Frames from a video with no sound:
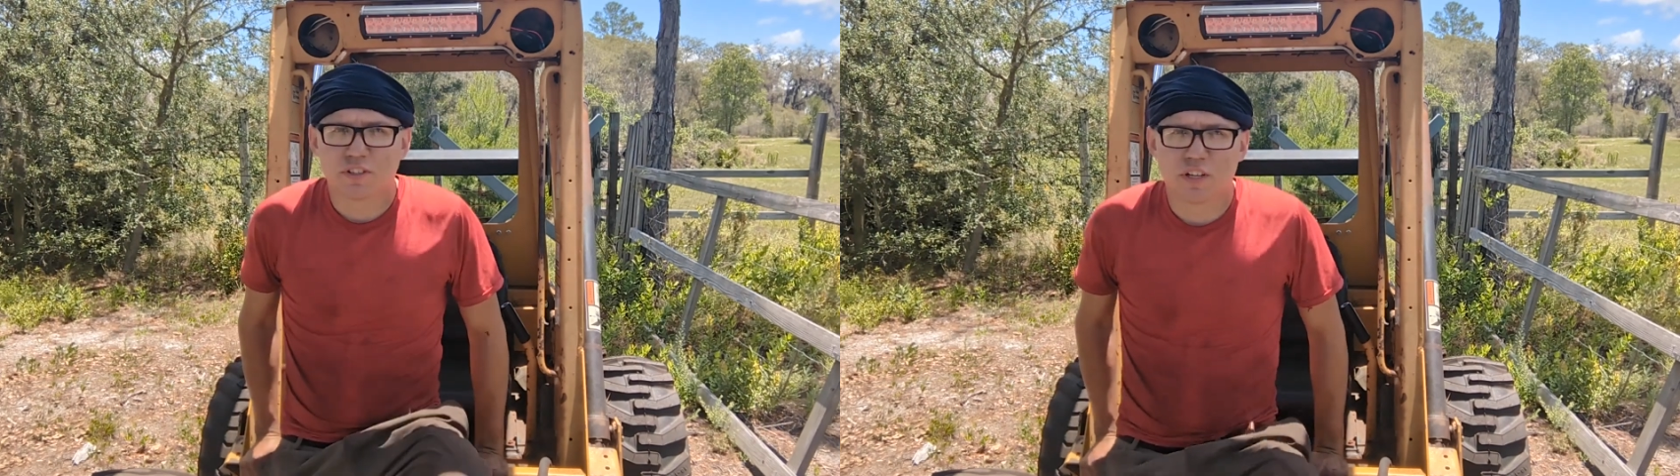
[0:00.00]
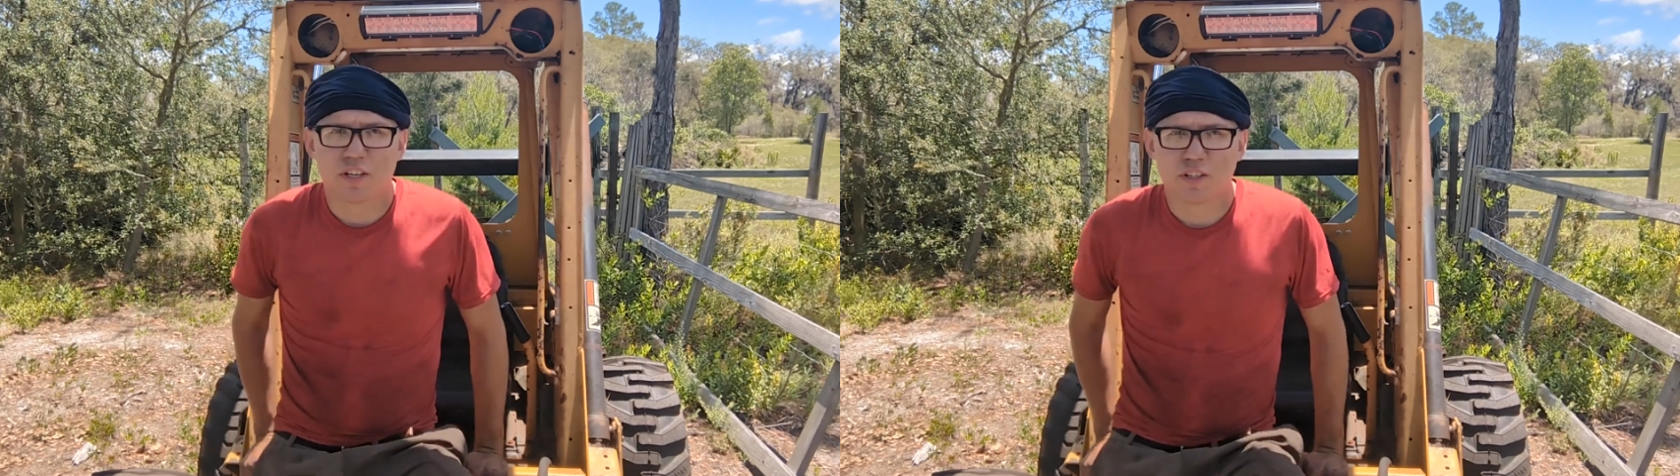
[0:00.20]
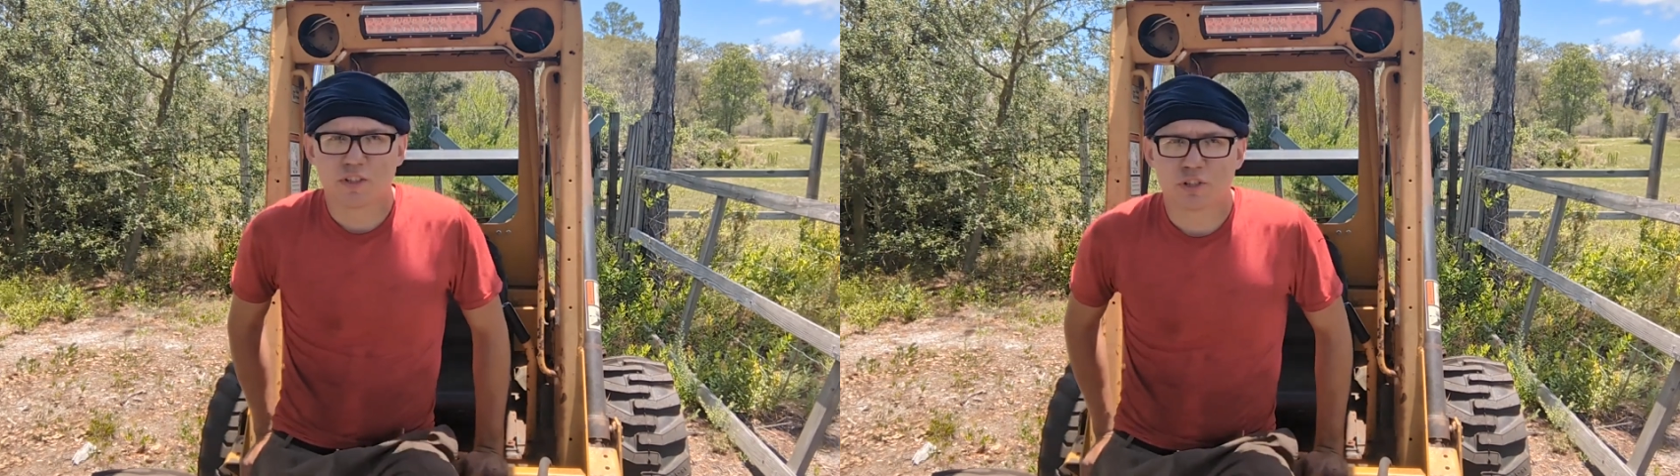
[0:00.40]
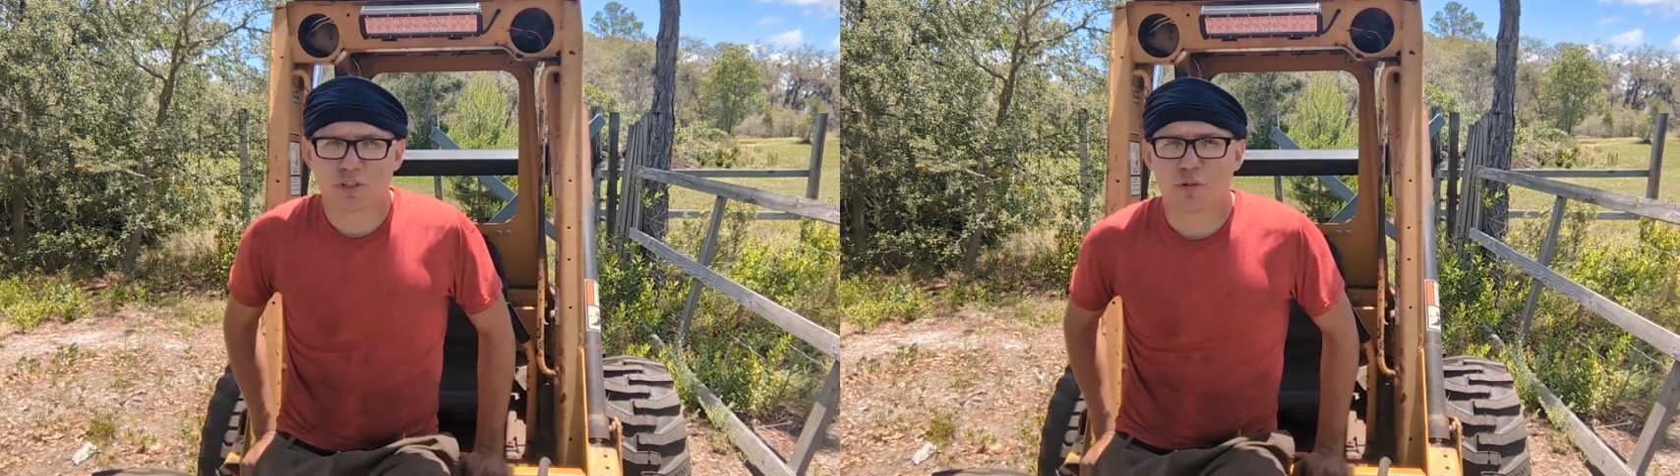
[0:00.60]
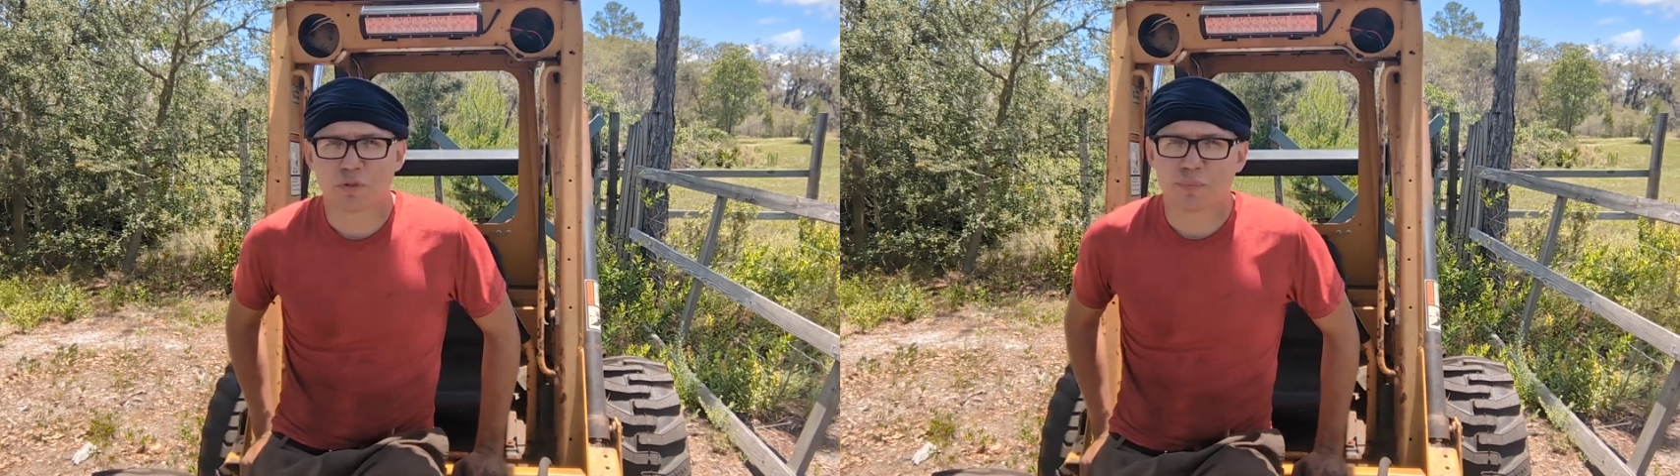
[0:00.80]
and it's
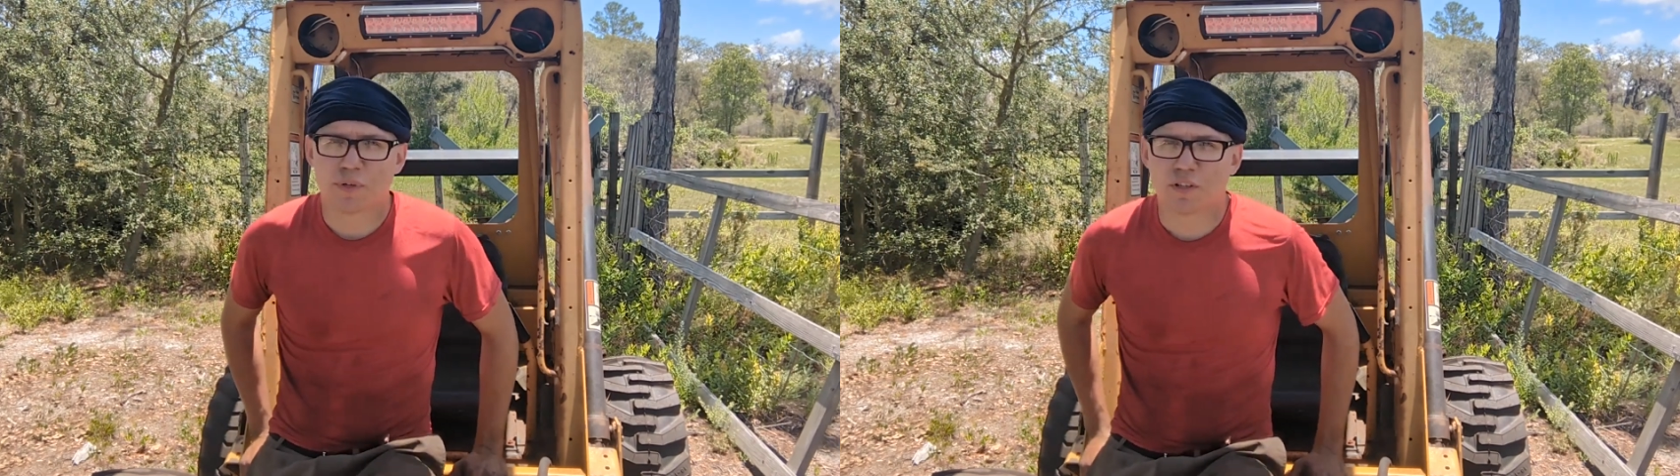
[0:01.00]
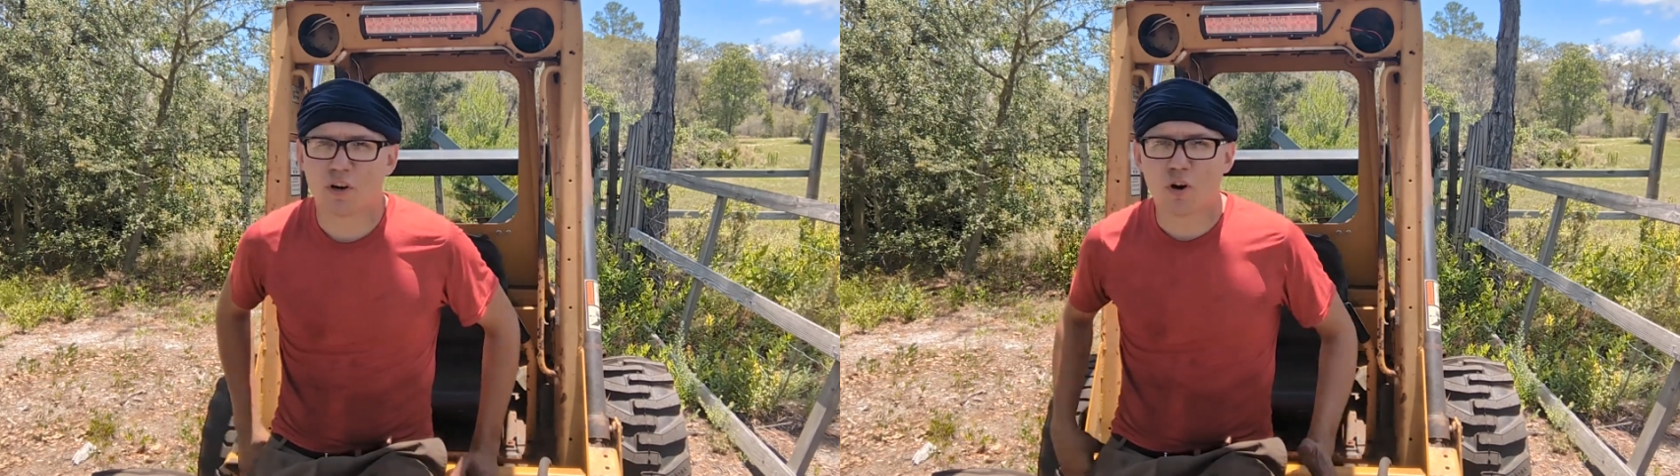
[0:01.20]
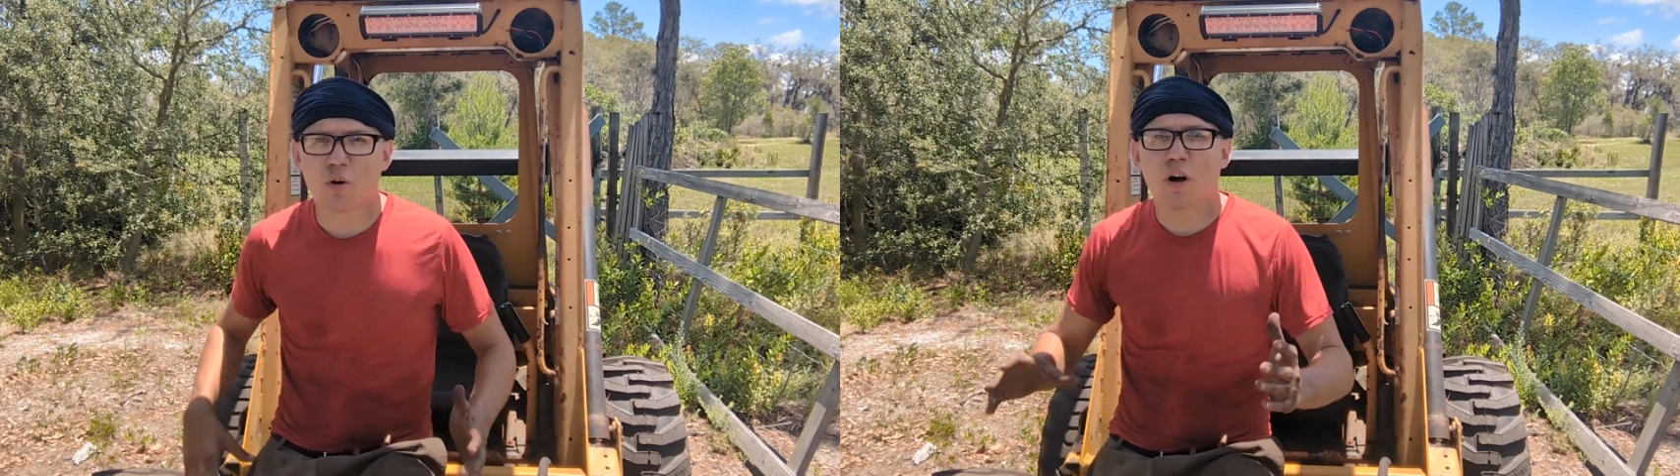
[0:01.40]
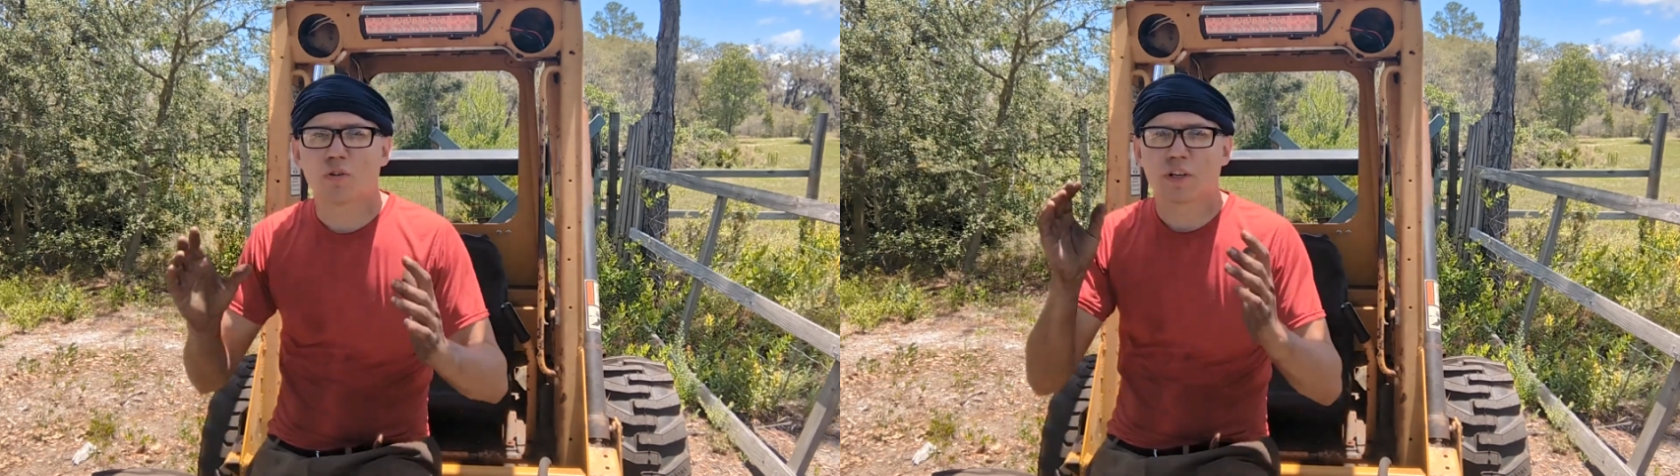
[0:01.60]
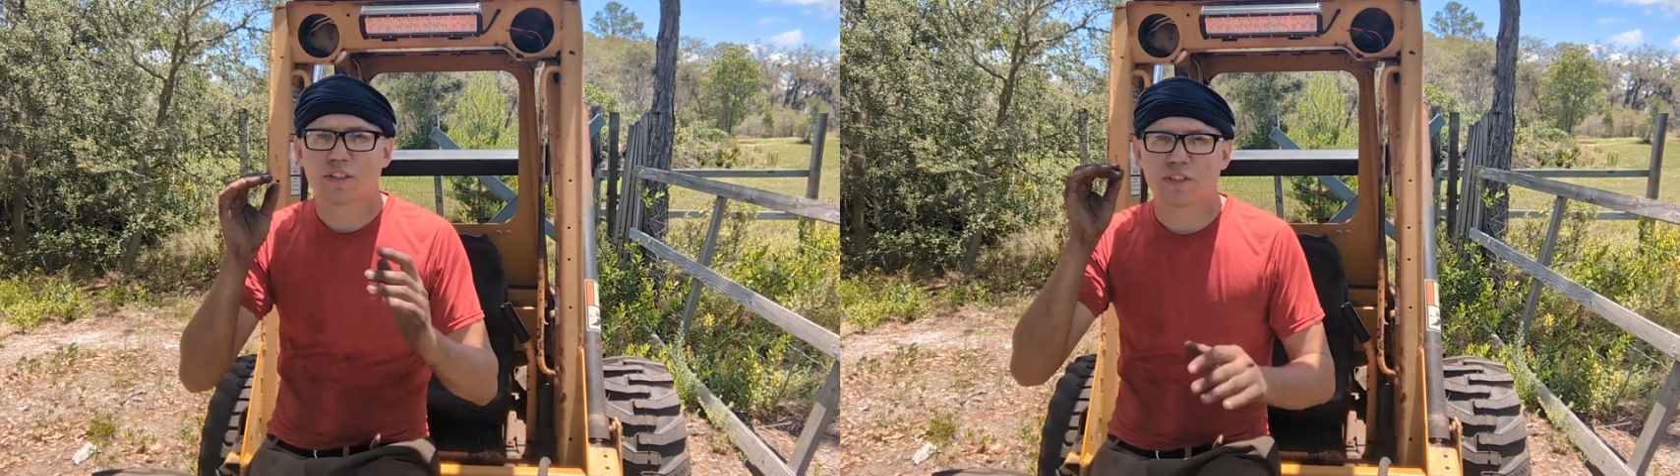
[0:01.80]
just always been, oh,
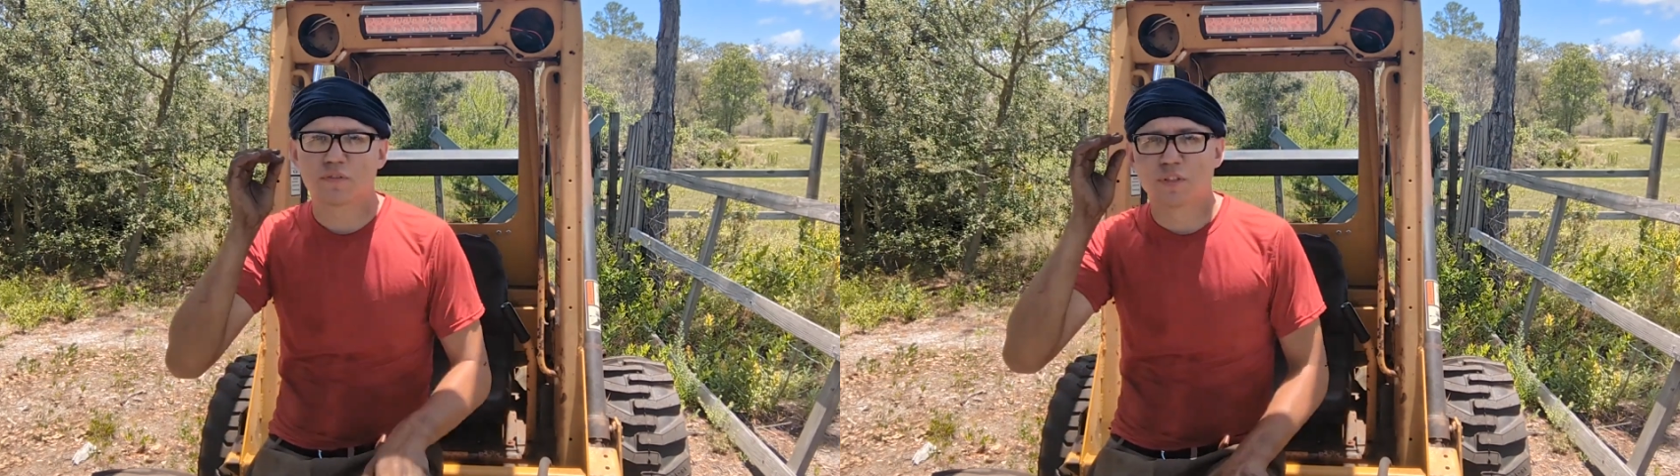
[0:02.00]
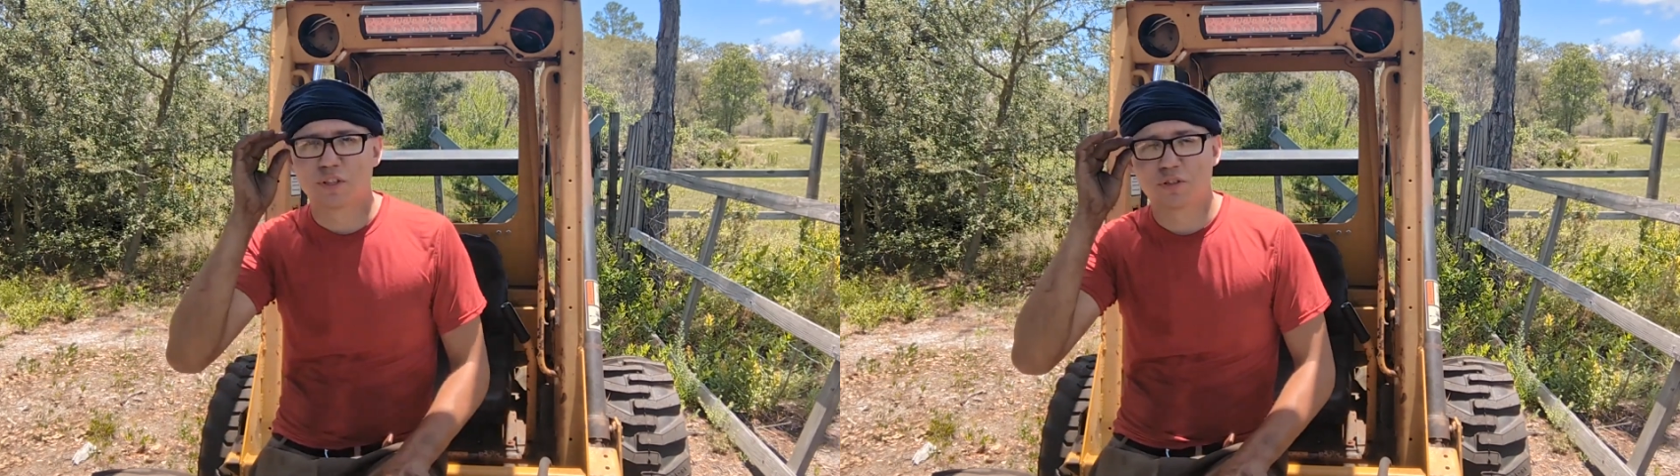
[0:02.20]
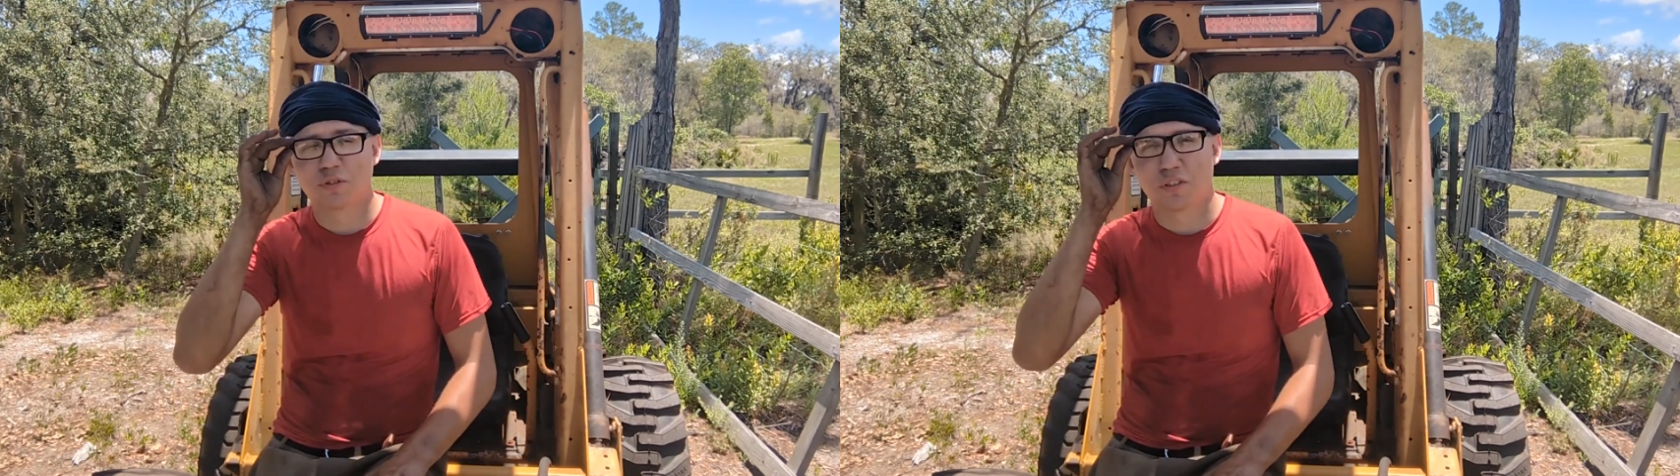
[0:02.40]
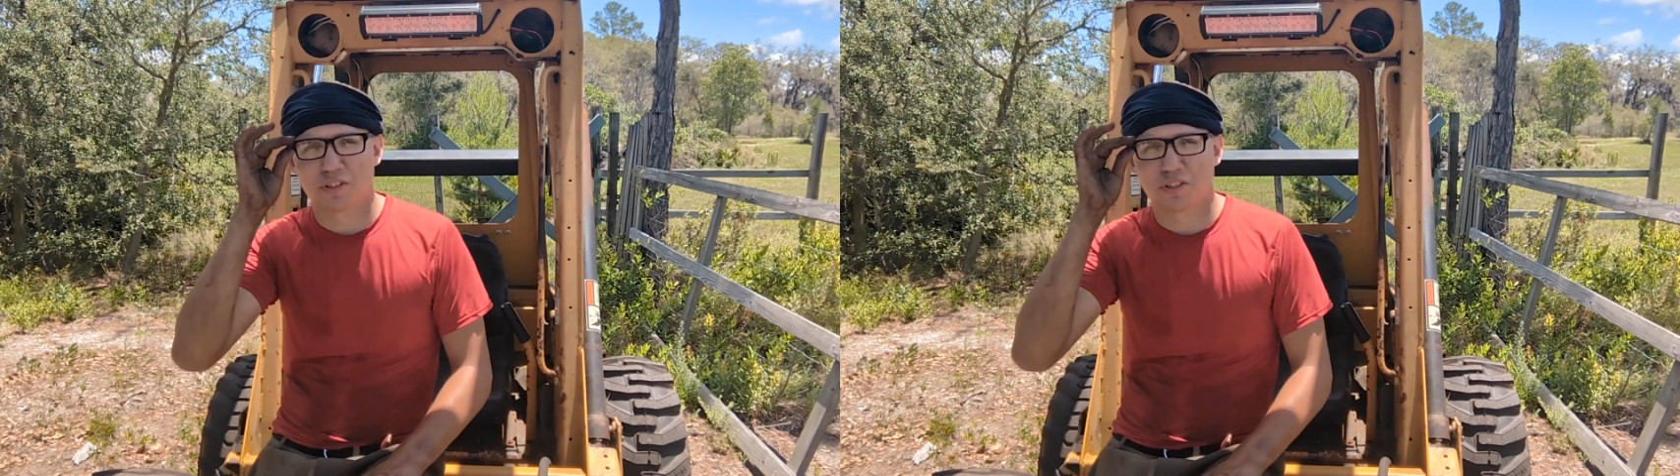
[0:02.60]
I'll get this finished soon,